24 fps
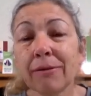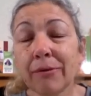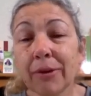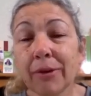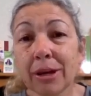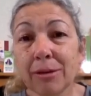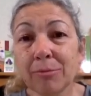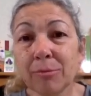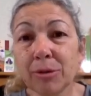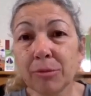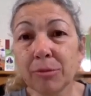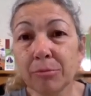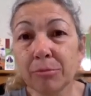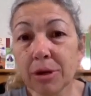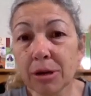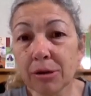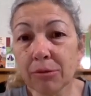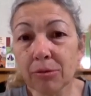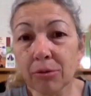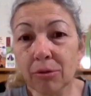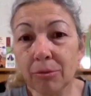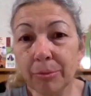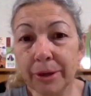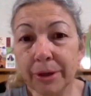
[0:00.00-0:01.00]
vitamin
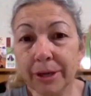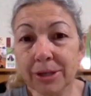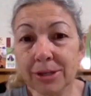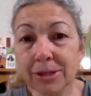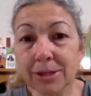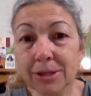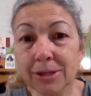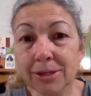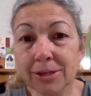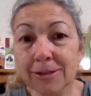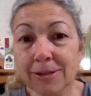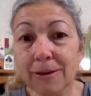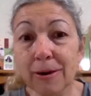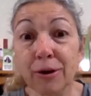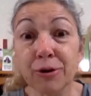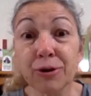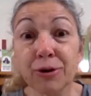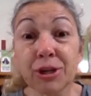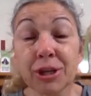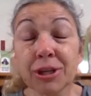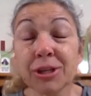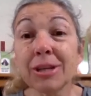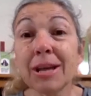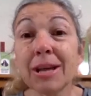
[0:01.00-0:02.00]
mineral mixes are
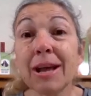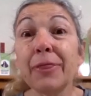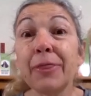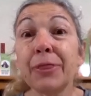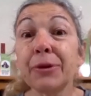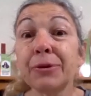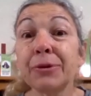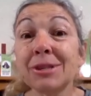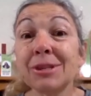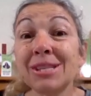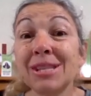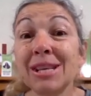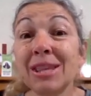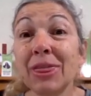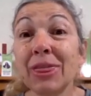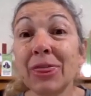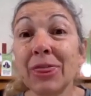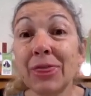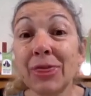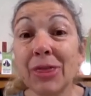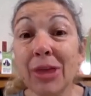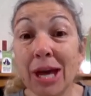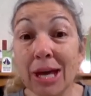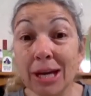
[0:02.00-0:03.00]
just that, they're
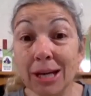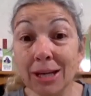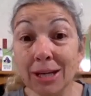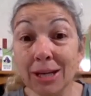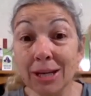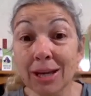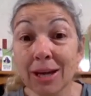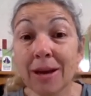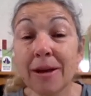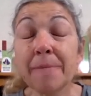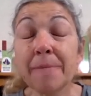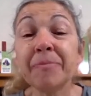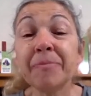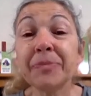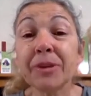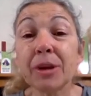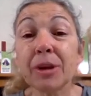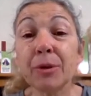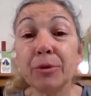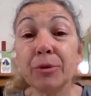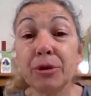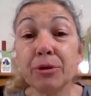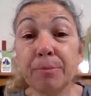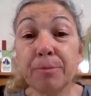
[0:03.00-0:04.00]
synthetic.
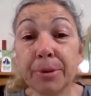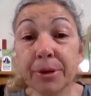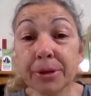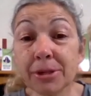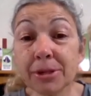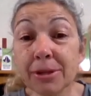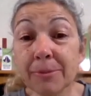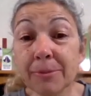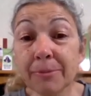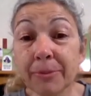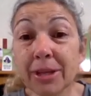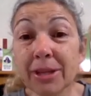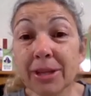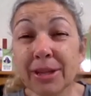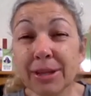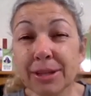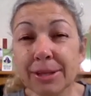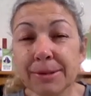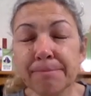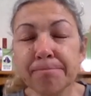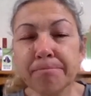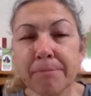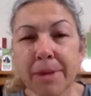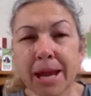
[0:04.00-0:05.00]
And when you put something
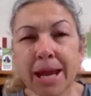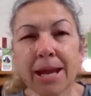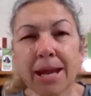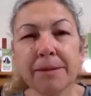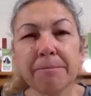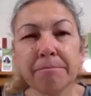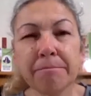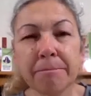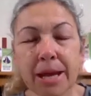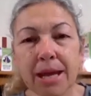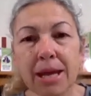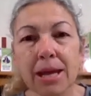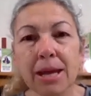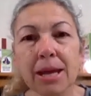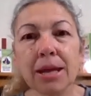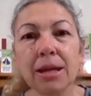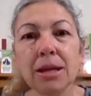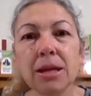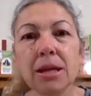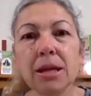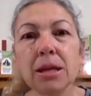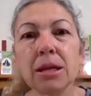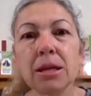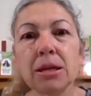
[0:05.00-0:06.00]
that's
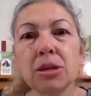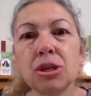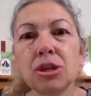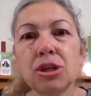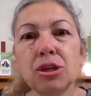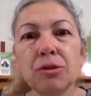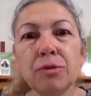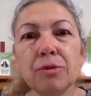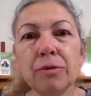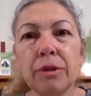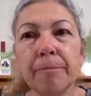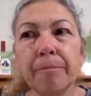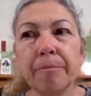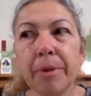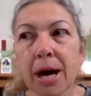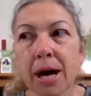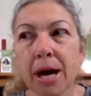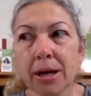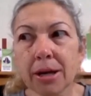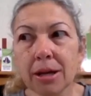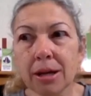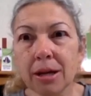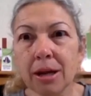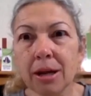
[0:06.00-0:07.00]
man-made into the
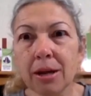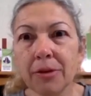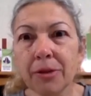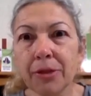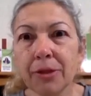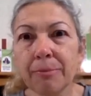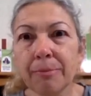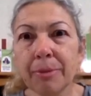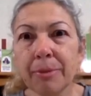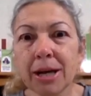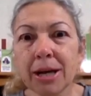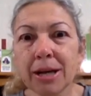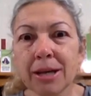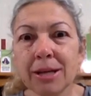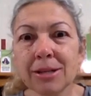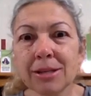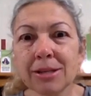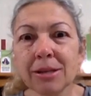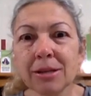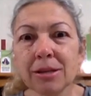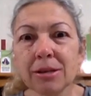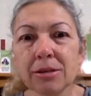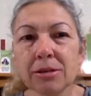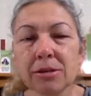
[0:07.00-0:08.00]
body
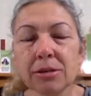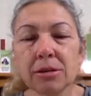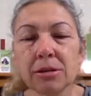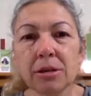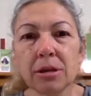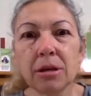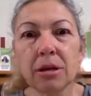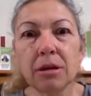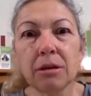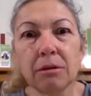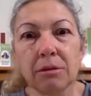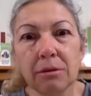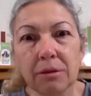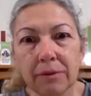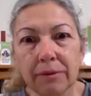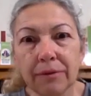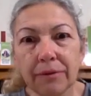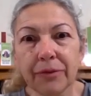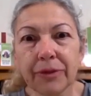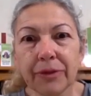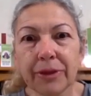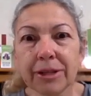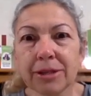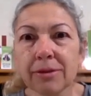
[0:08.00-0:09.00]
says, oh,
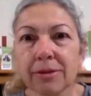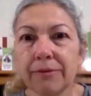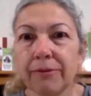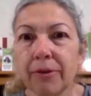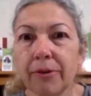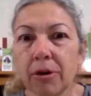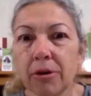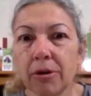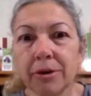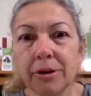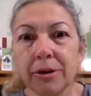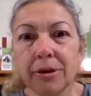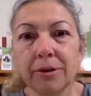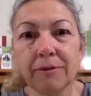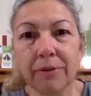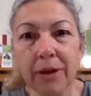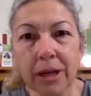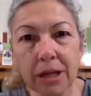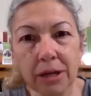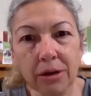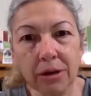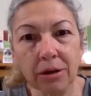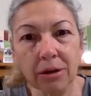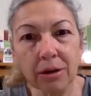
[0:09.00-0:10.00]
that's a foreign
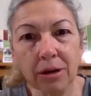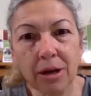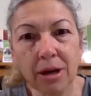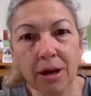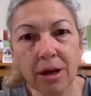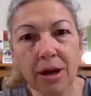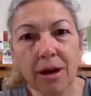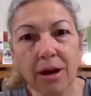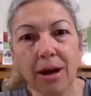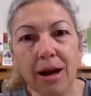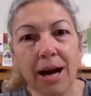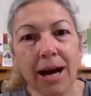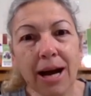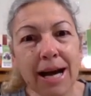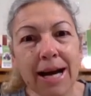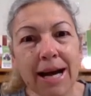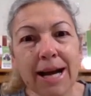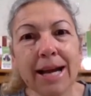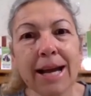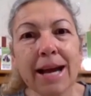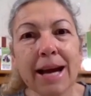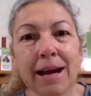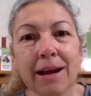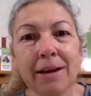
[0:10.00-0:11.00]
invader.
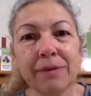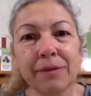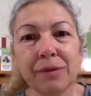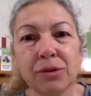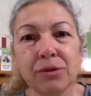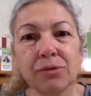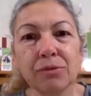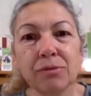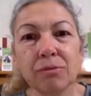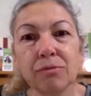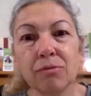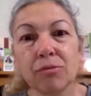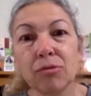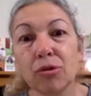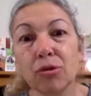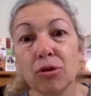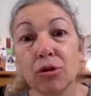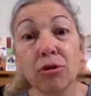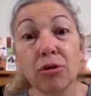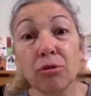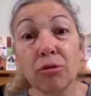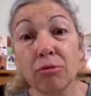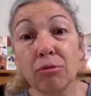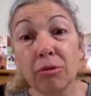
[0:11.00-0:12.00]
I have to
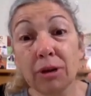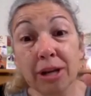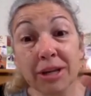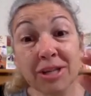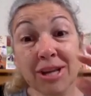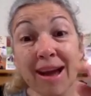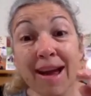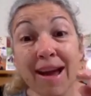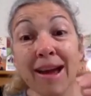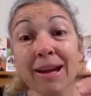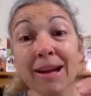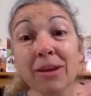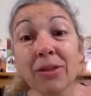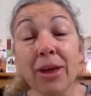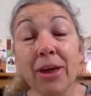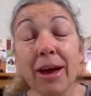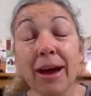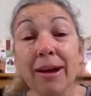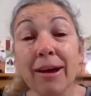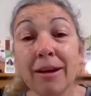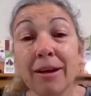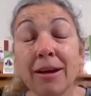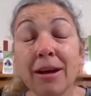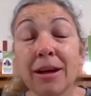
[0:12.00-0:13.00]
go attack
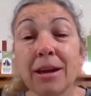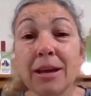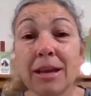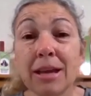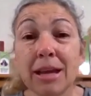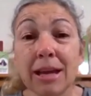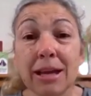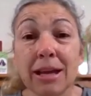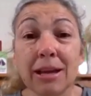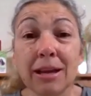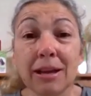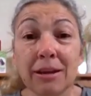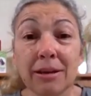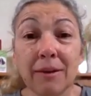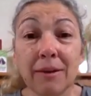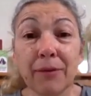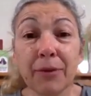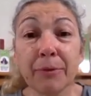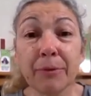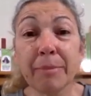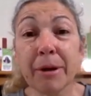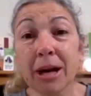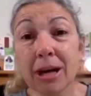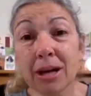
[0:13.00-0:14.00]
that. And if
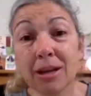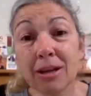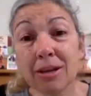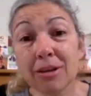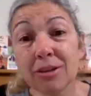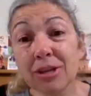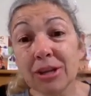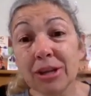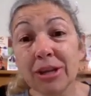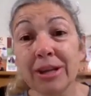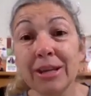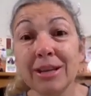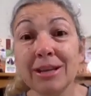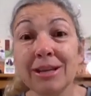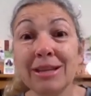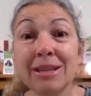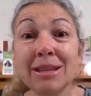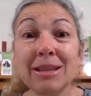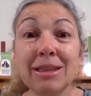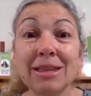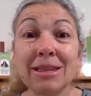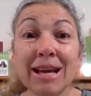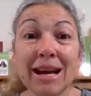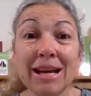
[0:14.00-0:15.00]
the body is
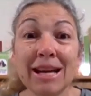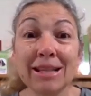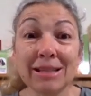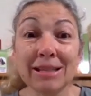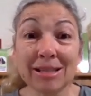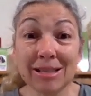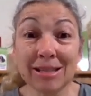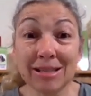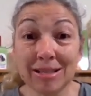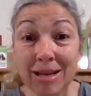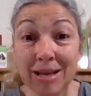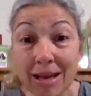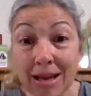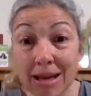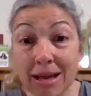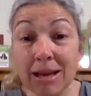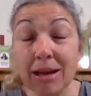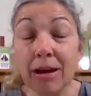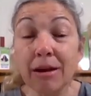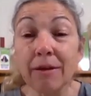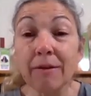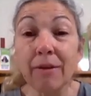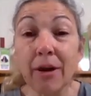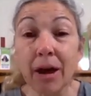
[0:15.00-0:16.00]
in that
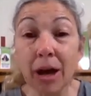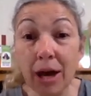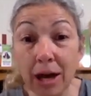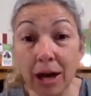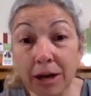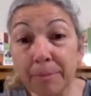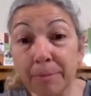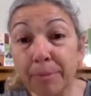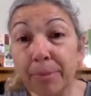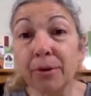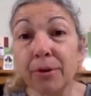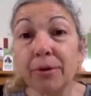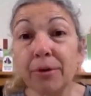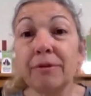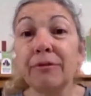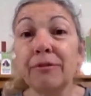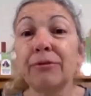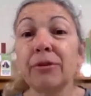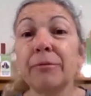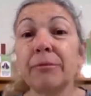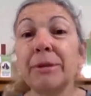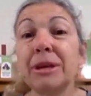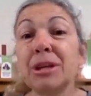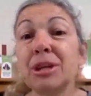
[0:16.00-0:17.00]
state of
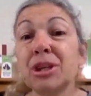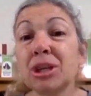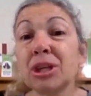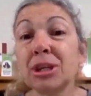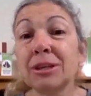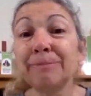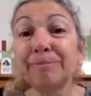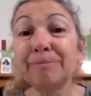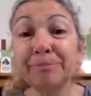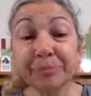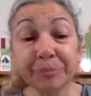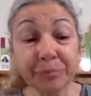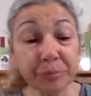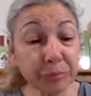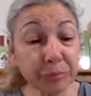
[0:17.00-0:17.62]
hyperinflammation,